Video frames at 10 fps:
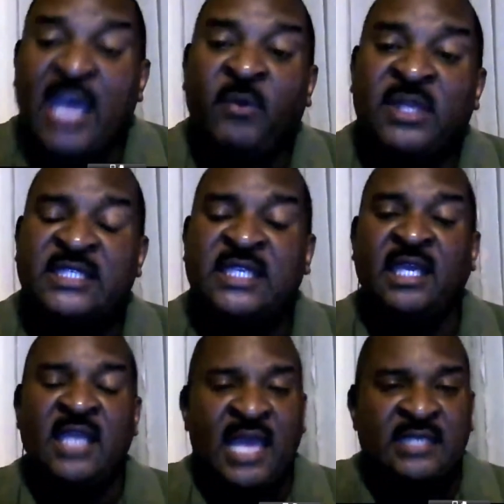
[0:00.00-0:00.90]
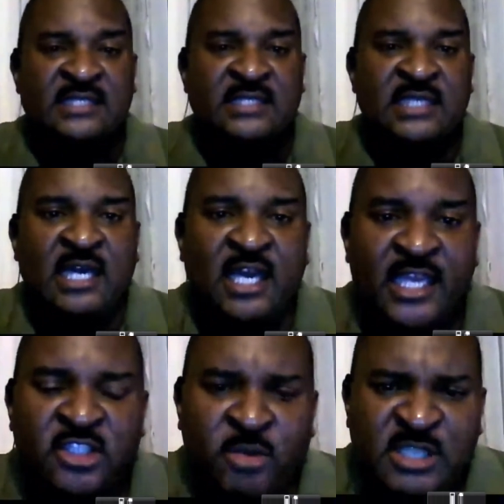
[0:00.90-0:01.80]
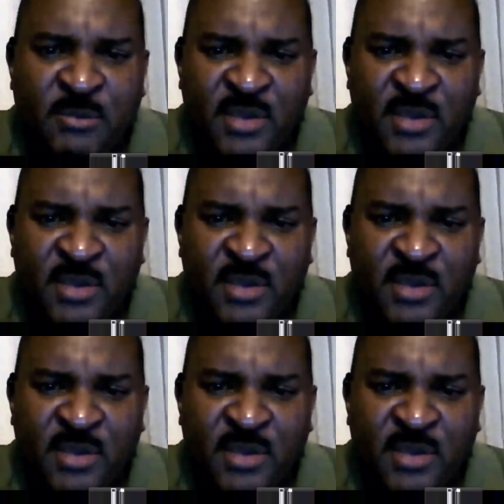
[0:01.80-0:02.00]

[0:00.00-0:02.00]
I will say yes, in terms of